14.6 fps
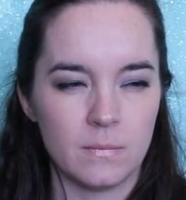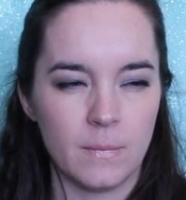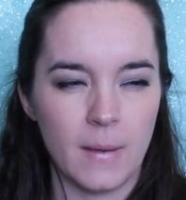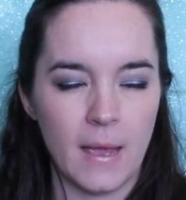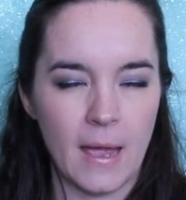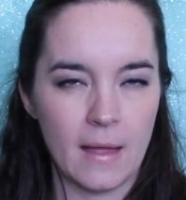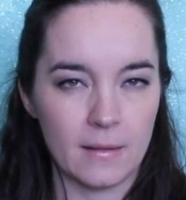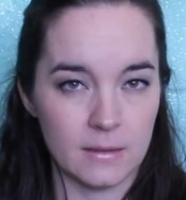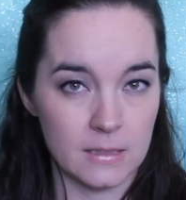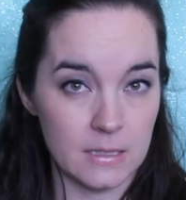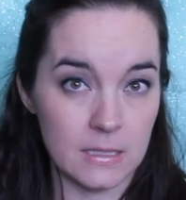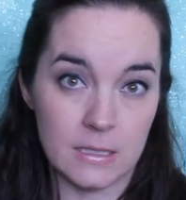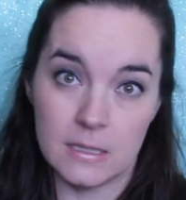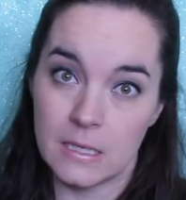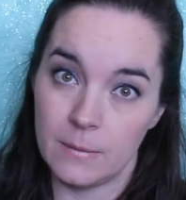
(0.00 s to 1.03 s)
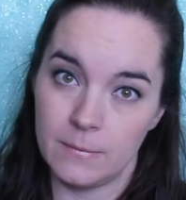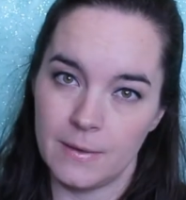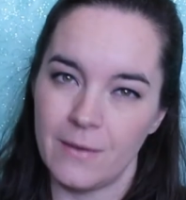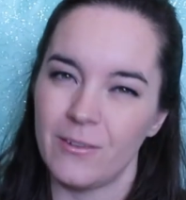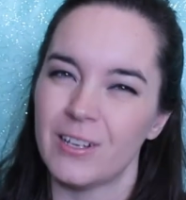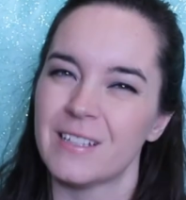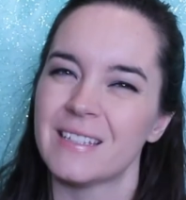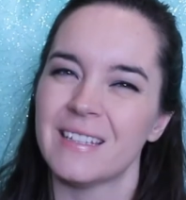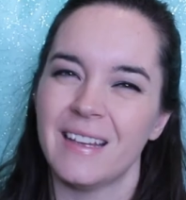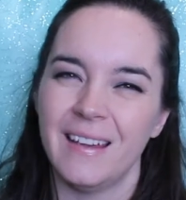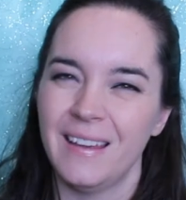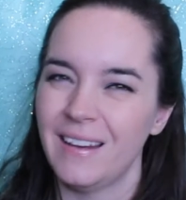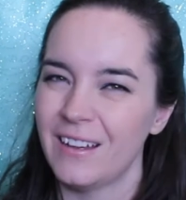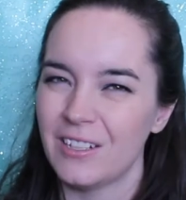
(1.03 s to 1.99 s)
palette-y type favorites.
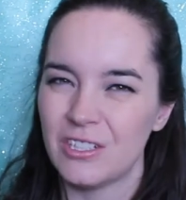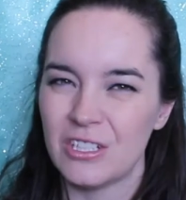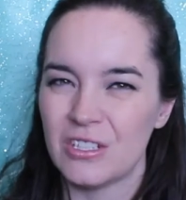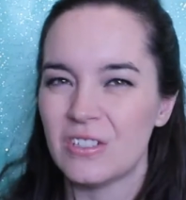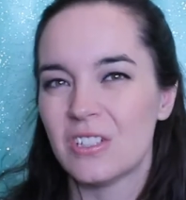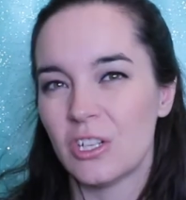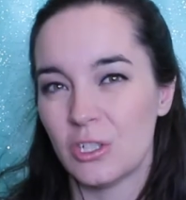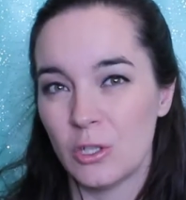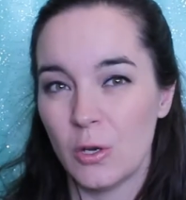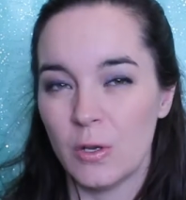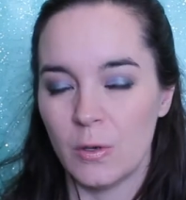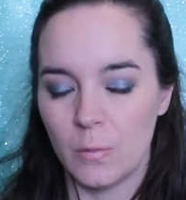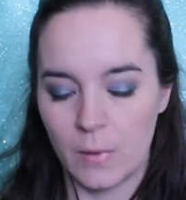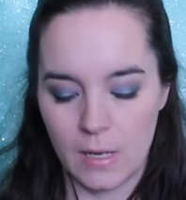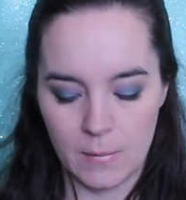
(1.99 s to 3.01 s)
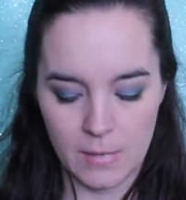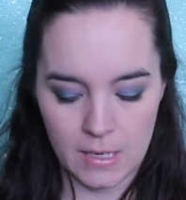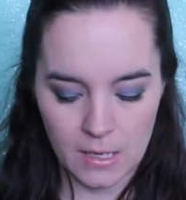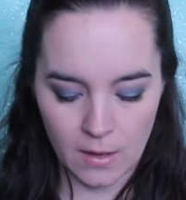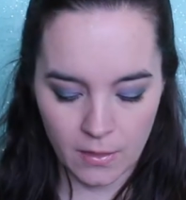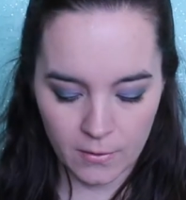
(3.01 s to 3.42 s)
And I'll just show you what I mean.